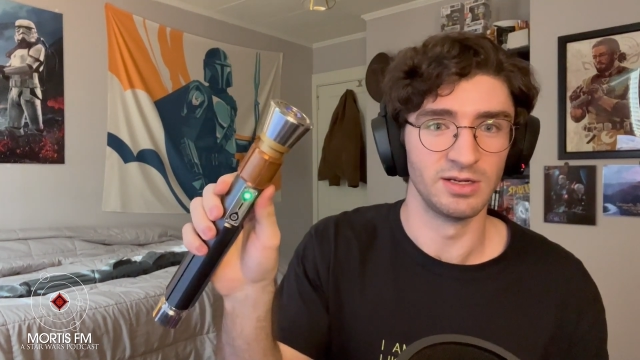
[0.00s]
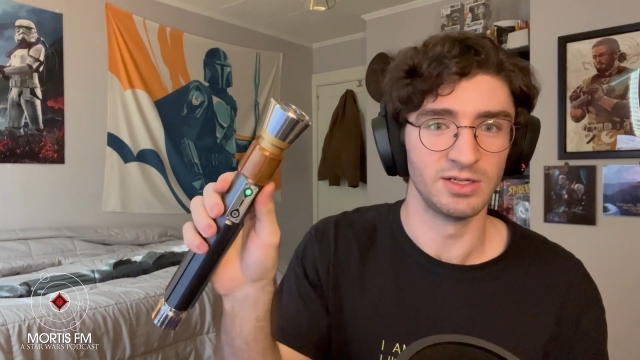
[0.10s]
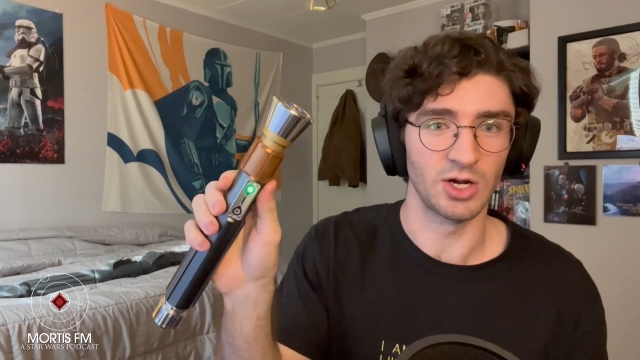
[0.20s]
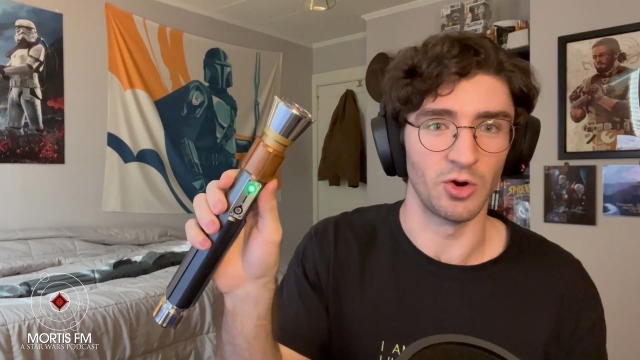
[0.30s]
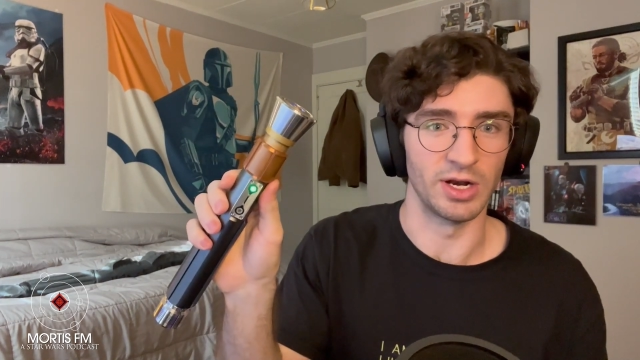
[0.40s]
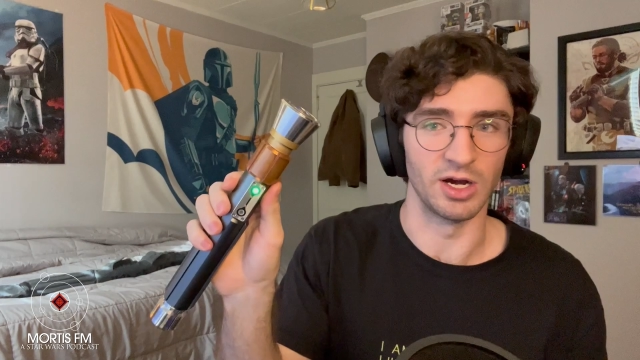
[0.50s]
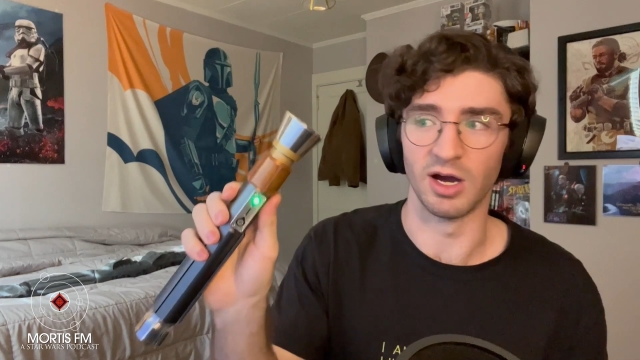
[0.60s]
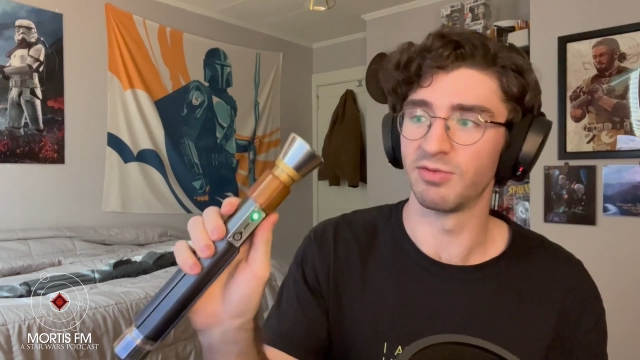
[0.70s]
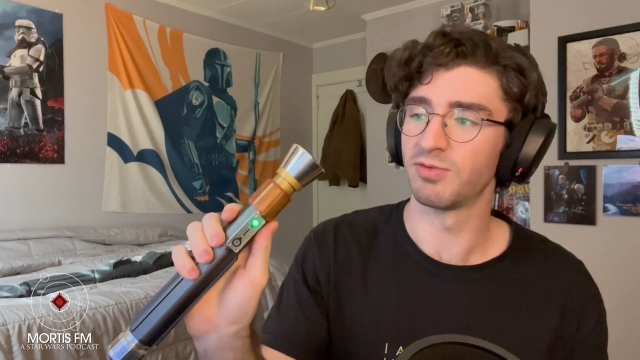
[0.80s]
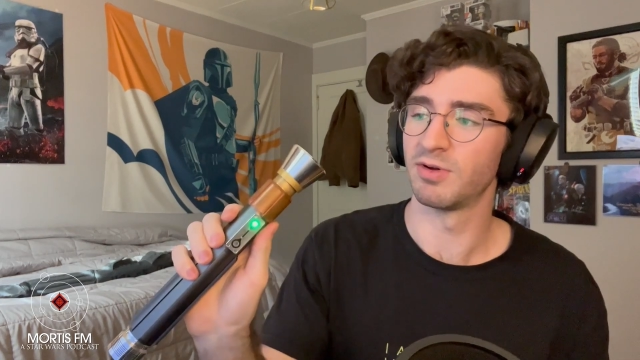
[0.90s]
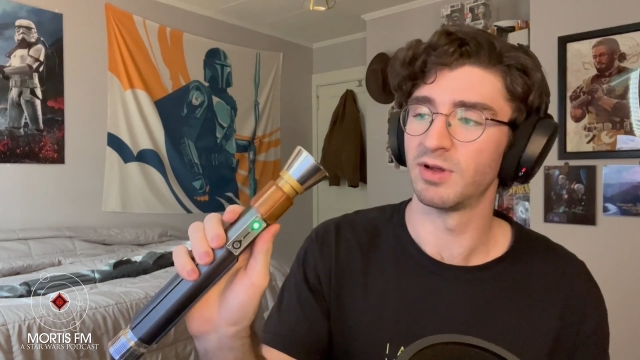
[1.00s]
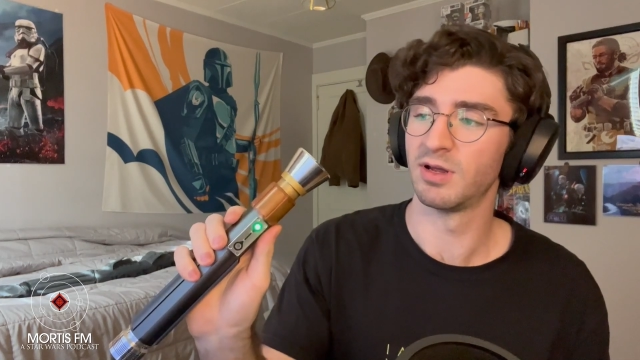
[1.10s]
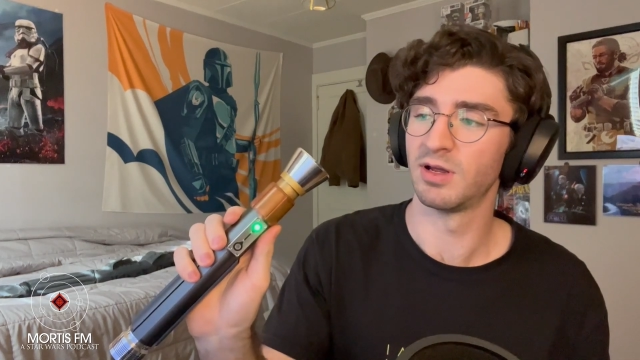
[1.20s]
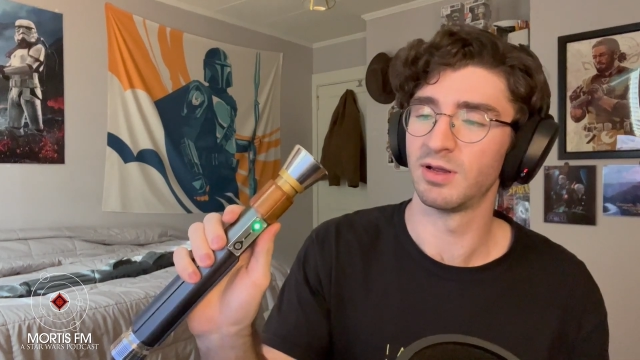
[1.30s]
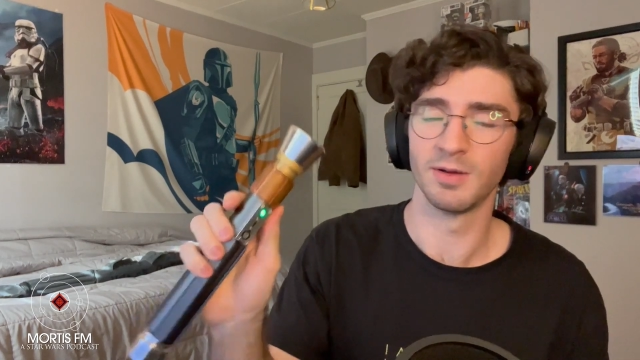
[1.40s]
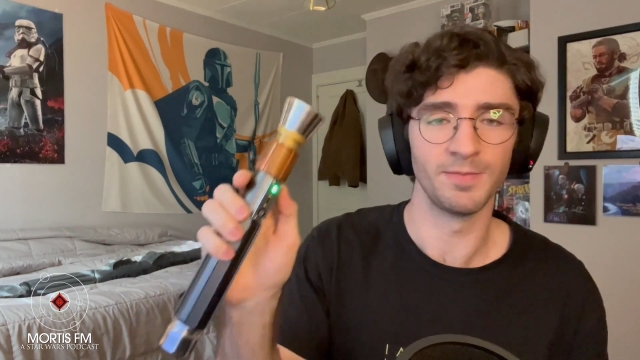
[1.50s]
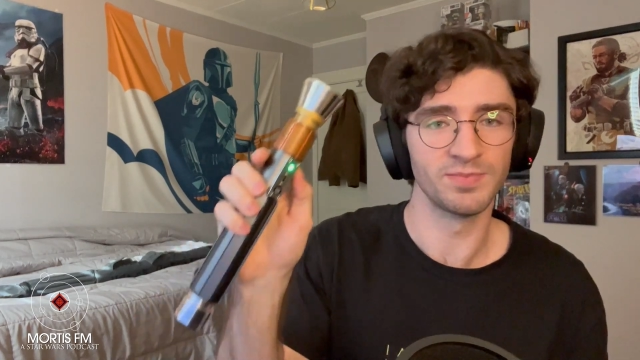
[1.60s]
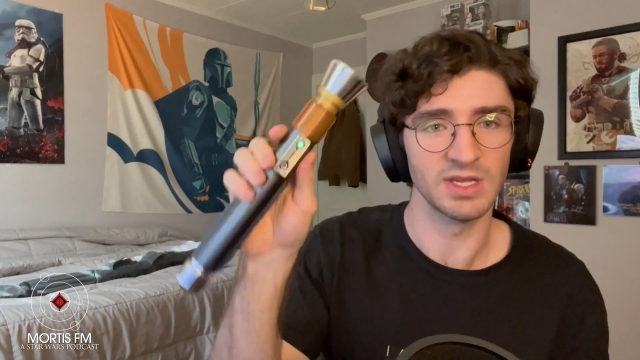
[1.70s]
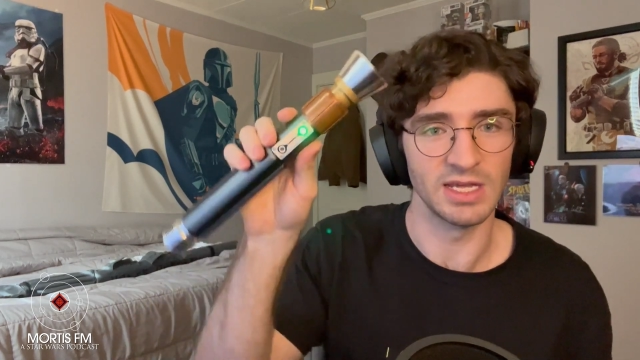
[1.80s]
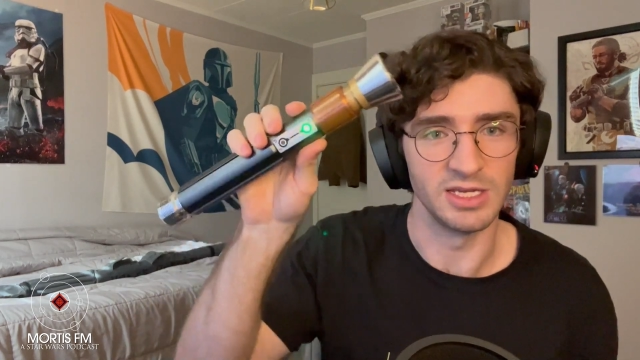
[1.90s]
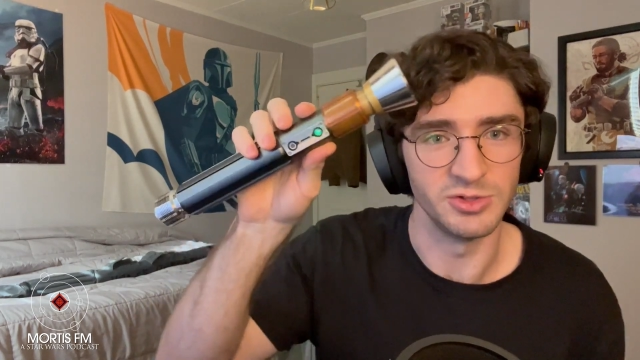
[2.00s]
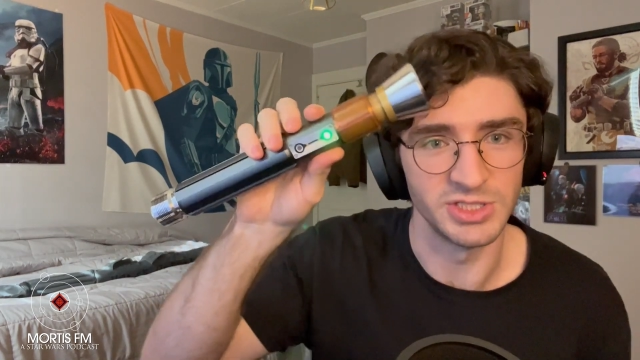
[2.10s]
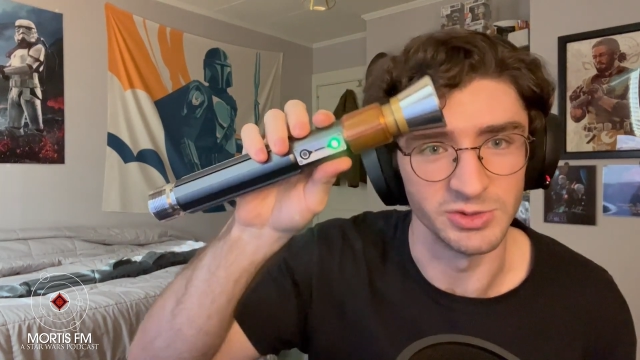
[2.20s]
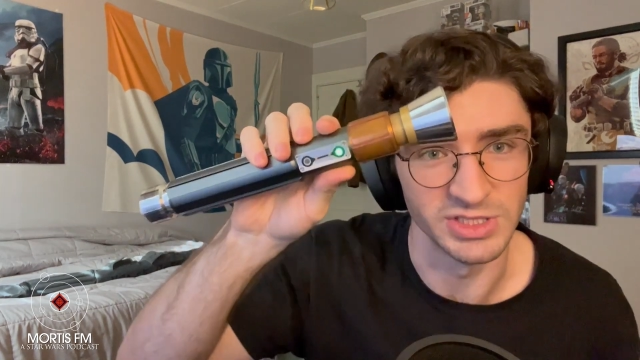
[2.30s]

turn it off. You still